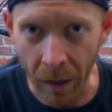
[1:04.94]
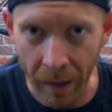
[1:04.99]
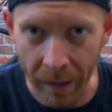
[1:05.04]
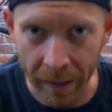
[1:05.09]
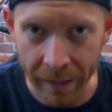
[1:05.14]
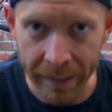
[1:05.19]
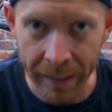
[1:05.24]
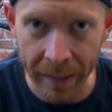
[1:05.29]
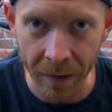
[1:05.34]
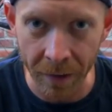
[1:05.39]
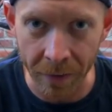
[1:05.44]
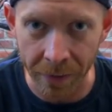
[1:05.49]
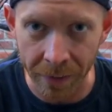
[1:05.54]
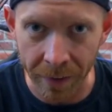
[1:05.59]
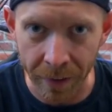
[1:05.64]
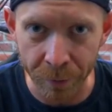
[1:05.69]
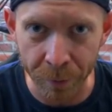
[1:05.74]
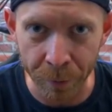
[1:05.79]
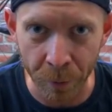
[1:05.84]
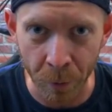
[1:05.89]
I carry
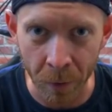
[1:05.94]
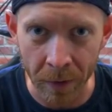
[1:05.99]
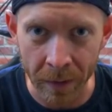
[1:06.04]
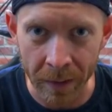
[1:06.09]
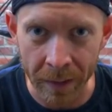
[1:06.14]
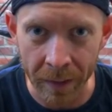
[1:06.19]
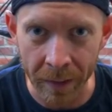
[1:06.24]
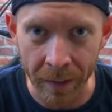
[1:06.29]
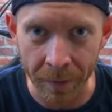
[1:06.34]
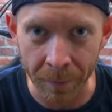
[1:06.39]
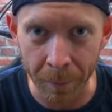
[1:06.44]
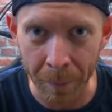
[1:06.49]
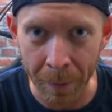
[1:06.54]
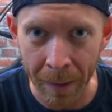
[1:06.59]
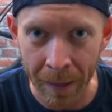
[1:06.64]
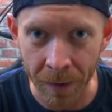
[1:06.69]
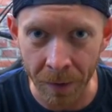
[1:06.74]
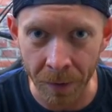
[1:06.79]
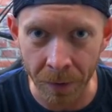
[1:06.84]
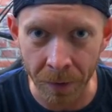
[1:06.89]
that forty-eight
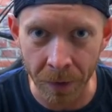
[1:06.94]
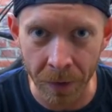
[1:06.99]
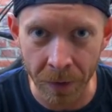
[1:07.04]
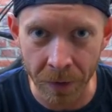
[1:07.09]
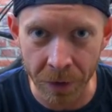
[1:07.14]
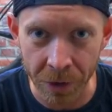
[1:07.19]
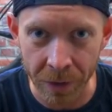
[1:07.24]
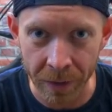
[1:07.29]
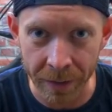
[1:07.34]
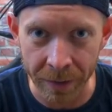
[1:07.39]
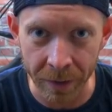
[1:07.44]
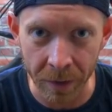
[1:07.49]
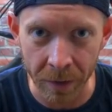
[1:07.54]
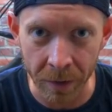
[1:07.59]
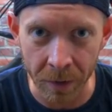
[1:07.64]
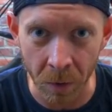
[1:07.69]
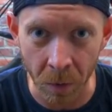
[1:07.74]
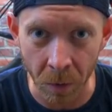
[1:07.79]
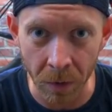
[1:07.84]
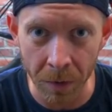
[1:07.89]
pound
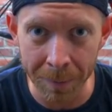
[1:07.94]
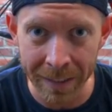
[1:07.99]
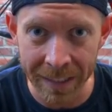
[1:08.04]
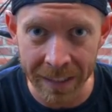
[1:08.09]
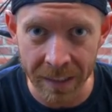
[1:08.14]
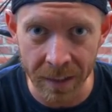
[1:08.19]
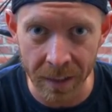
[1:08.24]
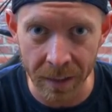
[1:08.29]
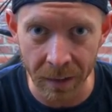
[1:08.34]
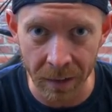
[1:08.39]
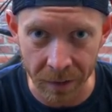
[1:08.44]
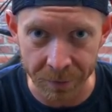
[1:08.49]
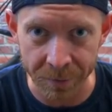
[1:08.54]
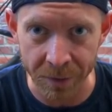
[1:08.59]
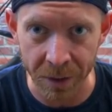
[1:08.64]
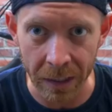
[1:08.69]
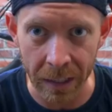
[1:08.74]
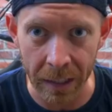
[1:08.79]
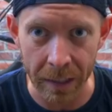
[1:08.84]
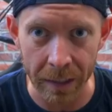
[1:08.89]
trainer only because I
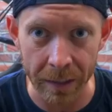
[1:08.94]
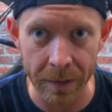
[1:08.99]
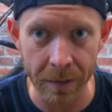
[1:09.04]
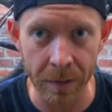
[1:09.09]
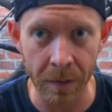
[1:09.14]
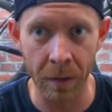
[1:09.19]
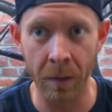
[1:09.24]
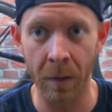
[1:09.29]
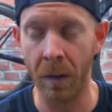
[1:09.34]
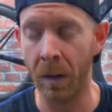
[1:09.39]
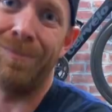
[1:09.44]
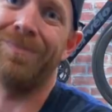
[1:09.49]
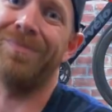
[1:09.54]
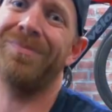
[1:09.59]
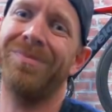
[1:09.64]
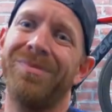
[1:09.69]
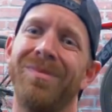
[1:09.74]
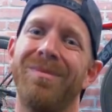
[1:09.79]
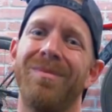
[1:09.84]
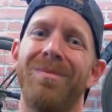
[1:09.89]
love you guys.
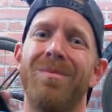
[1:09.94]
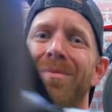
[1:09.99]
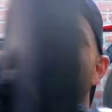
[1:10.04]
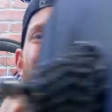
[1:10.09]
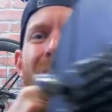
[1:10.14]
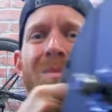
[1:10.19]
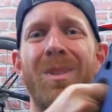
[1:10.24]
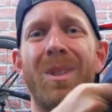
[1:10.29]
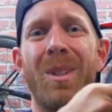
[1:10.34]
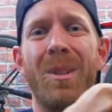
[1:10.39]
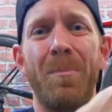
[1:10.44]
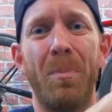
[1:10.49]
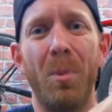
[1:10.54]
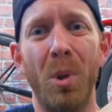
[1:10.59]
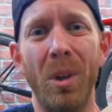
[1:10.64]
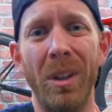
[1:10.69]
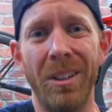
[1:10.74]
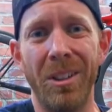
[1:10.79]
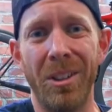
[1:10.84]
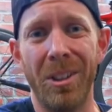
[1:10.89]

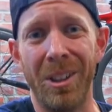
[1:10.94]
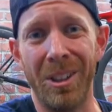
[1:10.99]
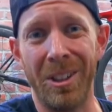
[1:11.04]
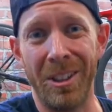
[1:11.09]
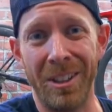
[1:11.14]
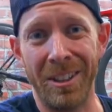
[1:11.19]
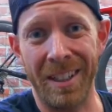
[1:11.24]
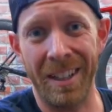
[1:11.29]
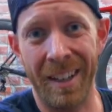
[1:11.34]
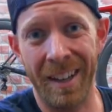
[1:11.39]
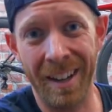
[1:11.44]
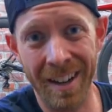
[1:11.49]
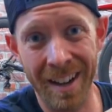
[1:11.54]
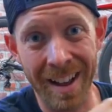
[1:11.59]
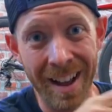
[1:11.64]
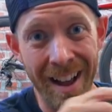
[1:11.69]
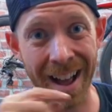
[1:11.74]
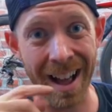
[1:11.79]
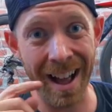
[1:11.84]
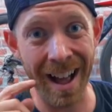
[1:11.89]
Spoiler alert!
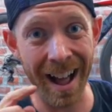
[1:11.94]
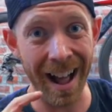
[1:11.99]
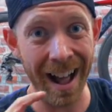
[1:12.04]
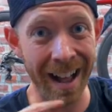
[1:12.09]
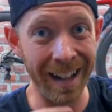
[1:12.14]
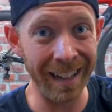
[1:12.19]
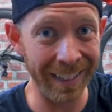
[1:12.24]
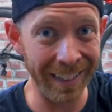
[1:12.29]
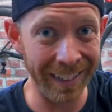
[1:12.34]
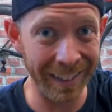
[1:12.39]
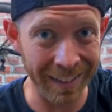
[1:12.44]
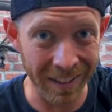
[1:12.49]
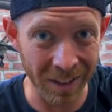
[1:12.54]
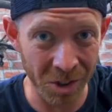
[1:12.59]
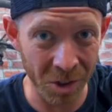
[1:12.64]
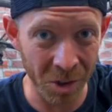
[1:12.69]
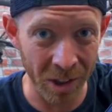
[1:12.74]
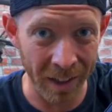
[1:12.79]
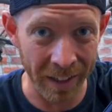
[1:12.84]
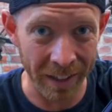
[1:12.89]
I like
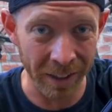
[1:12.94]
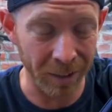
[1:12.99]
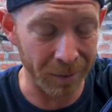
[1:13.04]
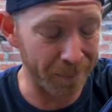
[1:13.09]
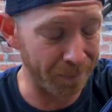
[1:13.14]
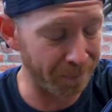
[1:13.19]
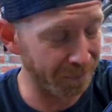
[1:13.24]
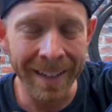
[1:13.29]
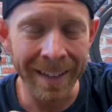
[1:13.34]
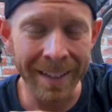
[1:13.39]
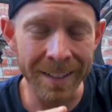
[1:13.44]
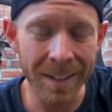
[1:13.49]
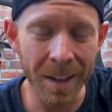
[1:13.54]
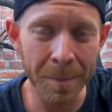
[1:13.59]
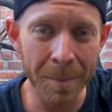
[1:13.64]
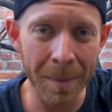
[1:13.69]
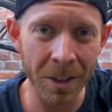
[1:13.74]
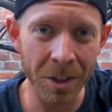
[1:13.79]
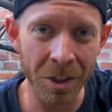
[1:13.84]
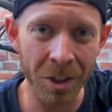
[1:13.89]
this trainer. As I
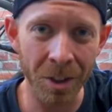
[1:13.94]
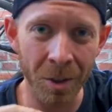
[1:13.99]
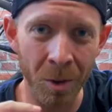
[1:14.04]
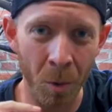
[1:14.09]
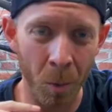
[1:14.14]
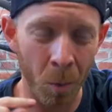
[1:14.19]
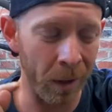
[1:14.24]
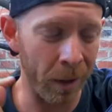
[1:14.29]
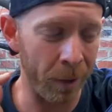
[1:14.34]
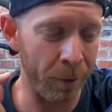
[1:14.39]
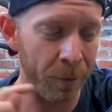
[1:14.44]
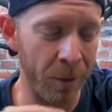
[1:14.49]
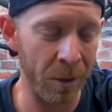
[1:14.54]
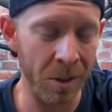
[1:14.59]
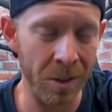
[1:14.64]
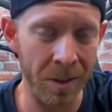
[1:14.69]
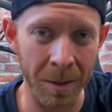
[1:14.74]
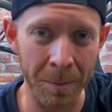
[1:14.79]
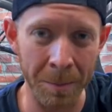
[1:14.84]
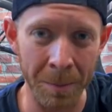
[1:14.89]
mentioned when I
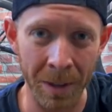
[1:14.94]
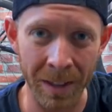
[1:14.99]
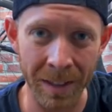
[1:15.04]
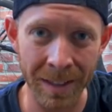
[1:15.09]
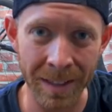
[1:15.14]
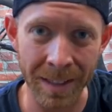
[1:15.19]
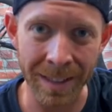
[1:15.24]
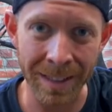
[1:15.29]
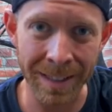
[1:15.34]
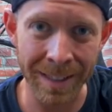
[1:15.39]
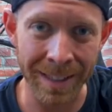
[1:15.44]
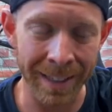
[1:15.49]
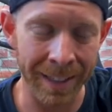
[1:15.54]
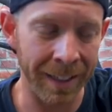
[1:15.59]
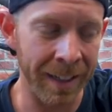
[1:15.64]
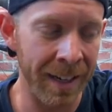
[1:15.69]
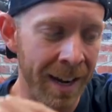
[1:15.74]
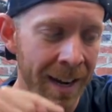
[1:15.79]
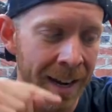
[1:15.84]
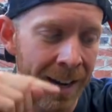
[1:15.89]
first unboxed this
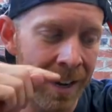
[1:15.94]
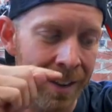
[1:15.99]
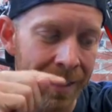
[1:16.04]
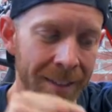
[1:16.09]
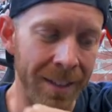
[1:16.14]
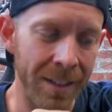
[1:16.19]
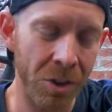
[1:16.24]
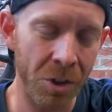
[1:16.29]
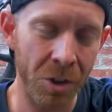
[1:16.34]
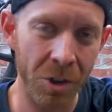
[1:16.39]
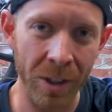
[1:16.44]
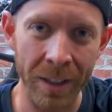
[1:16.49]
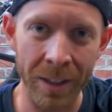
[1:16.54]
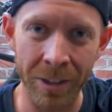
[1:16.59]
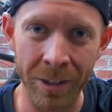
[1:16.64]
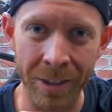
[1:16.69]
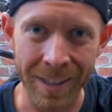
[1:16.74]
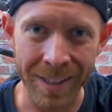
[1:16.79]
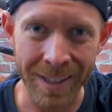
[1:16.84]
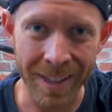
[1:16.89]
thing, this
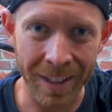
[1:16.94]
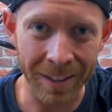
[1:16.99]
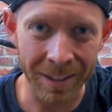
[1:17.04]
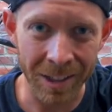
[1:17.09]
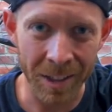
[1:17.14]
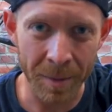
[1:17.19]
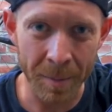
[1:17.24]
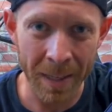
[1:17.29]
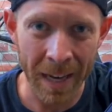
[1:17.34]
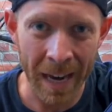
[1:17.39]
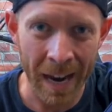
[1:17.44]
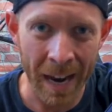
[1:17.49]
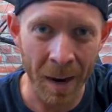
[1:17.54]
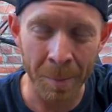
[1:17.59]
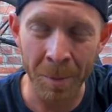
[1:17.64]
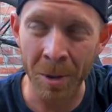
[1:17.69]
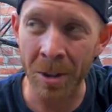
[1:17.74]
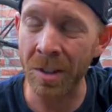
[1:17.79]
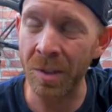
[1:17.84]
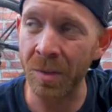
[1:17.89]
trainer, the CycleOps
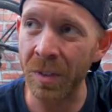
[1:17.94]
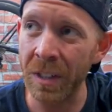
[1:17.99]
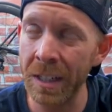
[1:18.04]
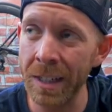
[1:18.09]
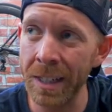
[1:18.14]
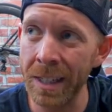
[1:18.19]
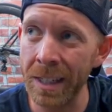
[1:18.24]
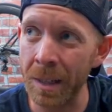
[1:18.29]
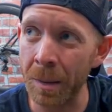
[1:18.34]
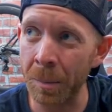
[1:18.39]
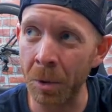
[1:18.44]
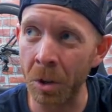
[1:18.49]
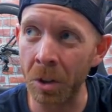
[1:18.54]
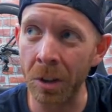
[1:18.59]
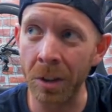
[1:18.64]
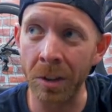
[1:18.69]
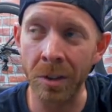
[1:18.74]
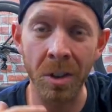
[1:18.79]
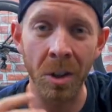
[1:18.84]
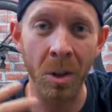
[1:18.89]
Hammer, is very
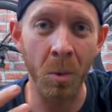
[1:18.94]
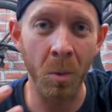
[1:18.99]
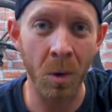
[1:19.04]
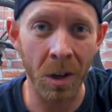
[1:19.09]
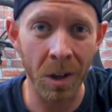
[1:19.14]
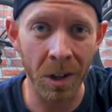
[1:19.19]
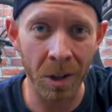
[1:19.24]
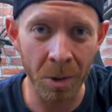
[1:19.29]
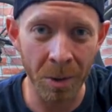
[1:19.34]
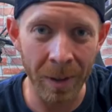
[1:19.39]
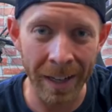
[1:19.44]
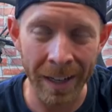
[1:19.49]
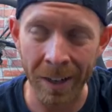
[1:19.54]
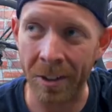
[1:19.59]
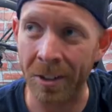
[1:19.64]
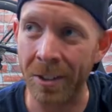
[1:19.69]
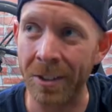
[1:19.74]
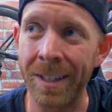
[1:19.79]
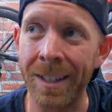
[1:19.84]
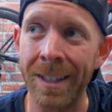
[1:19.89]
similar to the Wahoo
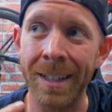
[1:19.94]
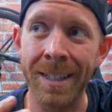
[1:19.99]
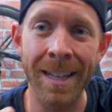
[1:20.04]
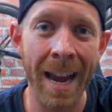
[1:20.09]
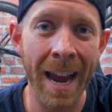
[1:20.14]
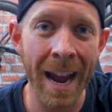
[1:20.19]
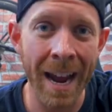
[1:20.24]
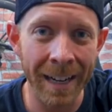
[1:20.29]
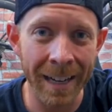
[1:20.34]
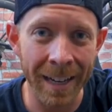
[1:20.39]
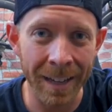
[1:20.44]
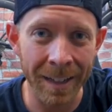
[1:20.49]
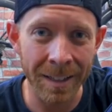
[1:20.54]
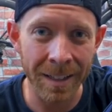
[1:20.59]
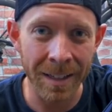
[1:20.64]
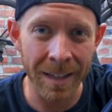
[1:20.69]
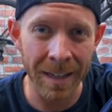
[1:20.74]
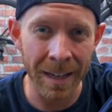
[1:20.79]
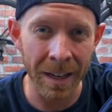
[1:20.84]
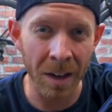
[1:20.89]
Kickr, to the
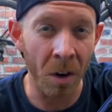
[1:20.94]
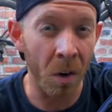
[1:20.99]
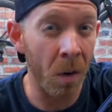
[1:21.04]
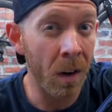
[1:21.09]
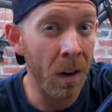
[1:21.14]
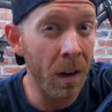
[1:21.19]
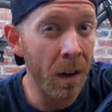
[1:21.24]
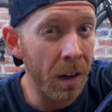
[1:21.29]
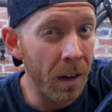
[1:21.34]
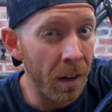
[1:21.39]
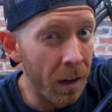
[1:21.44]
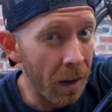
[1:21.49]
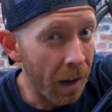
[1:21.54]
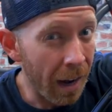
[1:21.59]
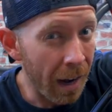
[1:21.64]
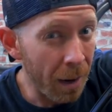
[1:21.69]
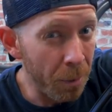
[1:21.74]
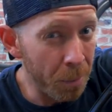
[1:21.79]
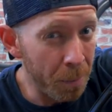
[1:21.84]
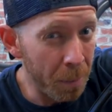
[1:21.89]
Tacx Neo.
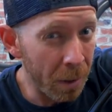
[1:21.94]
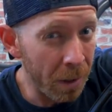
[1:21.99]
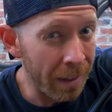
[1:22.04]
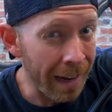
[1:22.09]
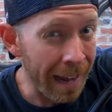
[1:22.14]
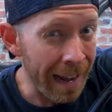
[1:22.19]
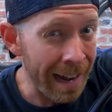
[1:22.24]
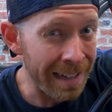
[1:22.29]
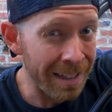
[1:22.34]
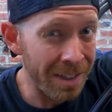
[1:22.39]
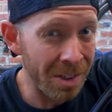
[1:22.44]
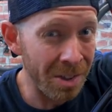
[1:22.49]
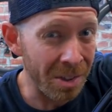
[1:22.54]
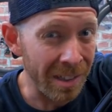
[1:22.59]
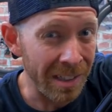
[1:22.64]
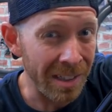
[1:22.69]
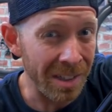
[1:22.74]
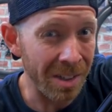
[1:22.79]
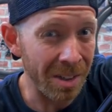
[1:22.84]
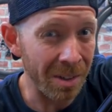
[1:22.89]
I would put an
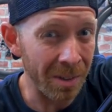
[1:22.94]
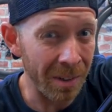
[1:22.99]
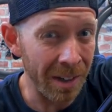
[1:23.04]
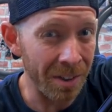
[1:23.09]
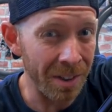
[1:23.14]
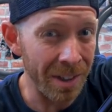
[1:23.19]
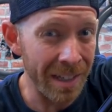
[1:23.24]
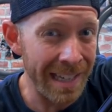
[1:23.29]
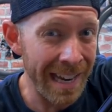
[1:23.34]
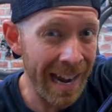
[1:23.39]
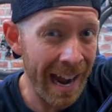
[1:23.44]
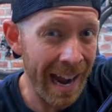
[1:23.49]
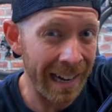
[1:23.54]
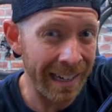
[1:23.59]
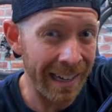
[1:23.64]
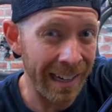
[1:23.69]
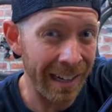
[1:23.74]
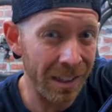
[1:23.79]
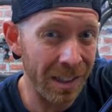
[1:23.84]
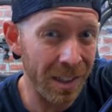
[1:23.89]
asterisk around the
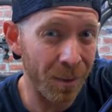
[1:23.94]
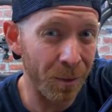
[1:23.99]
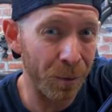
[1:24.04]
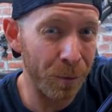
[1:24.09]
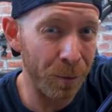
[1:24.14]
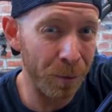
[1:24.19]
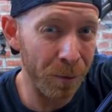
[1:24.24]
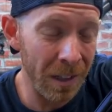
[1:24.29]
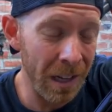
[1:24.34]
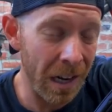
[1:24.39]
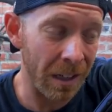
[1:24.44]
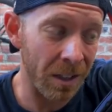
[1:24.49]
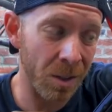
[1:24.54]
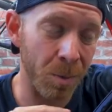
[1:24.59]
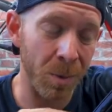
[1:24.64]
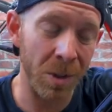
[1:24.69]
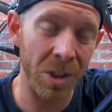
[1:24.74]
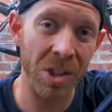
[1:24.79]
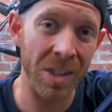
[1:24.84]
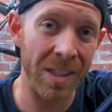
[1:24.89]
Tacx
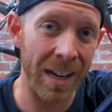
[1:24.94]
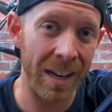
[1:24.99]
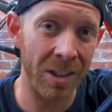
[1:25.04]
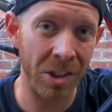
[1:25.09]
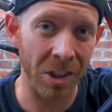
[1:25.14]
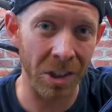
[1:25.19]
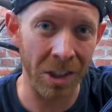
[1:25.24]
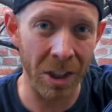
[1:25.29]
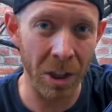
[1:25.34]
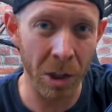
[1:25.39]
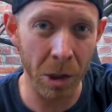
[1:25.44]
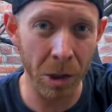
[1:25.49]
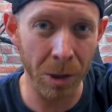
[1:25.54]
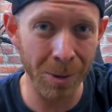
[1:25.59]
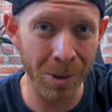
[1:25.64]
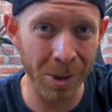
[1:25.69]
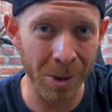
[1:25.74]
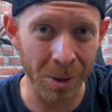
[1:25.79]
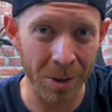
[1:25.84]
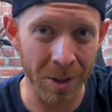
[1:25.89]
Flux, which is actually
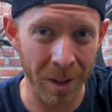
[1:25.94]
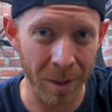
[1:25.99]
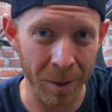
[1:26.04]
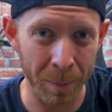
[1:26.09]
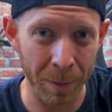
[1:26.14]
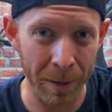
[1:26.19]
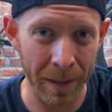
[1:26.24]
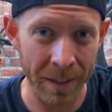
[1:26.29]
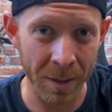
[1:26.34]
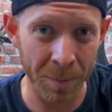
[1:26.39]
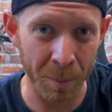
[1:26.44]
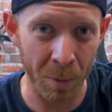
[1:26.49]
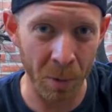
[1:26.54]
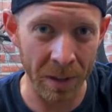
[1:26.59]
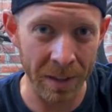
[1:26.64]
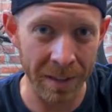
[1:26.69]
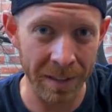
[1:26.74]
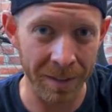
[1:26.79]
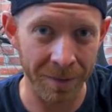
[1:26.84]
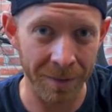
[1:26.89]
closer to the price
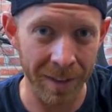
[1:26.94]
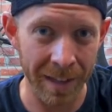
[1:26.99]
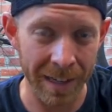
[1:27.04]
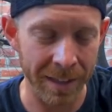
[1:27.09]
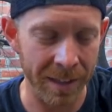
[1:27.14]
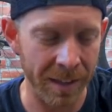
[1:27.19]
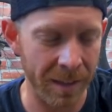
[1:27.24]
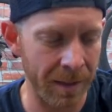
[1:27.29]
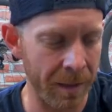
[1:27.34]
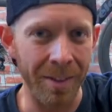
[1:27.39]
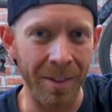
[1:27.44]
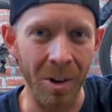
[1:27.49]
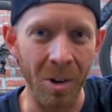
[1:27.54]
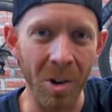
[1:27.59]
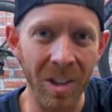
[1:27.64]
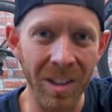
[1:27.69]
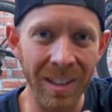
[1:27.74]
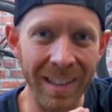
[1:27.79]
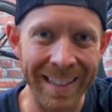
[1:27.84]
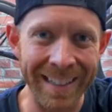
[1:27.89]
point of this. They're
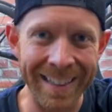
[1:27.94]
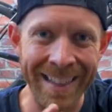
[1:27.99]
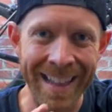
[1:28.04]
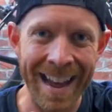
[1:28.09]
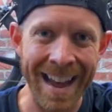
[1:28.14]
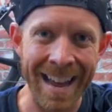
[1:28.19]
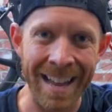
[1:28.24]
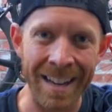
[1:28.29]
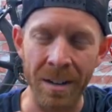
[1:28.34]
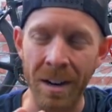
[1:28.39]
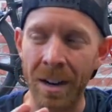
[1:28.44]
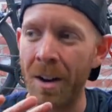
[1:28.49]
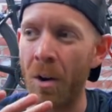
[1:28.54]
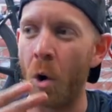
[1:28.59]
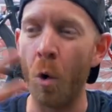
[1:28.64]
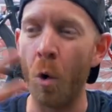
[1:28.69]
all in that